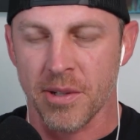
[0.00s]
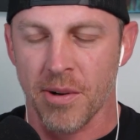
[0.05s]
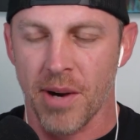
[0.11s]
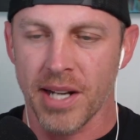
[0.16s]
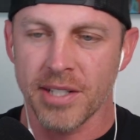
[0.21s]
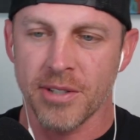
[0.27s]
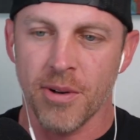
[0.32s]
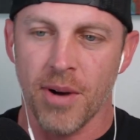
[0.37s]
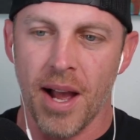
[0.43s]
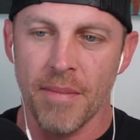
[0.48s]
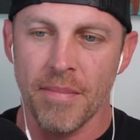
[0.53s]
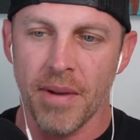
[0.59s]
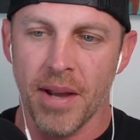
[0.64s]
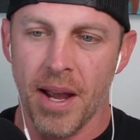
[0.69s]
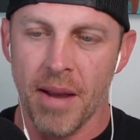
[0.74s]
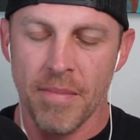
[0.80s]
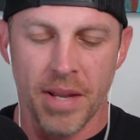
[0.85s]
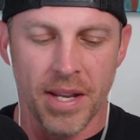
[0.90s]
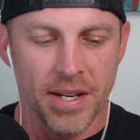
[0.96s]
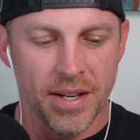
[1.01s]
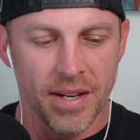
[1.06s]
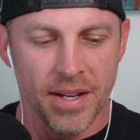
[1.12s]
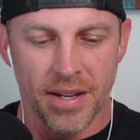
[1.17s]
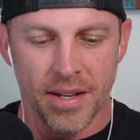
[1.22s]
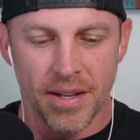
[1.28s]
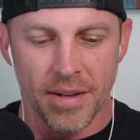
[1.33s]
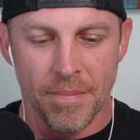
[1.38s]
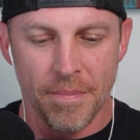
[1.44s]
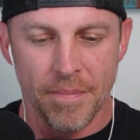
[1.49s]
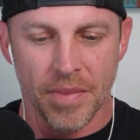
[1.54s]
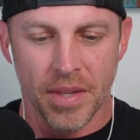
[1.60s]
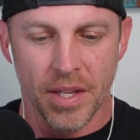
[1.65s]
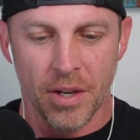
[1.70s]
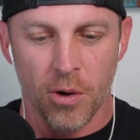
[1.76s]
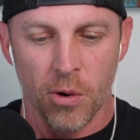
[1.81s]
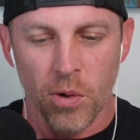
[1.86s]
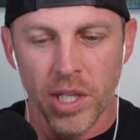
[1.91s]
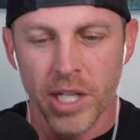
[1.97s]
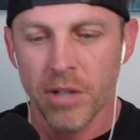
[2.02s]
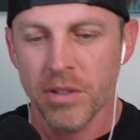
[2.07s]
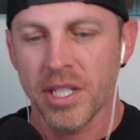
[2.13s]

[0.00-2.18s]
All right. So I've been earlier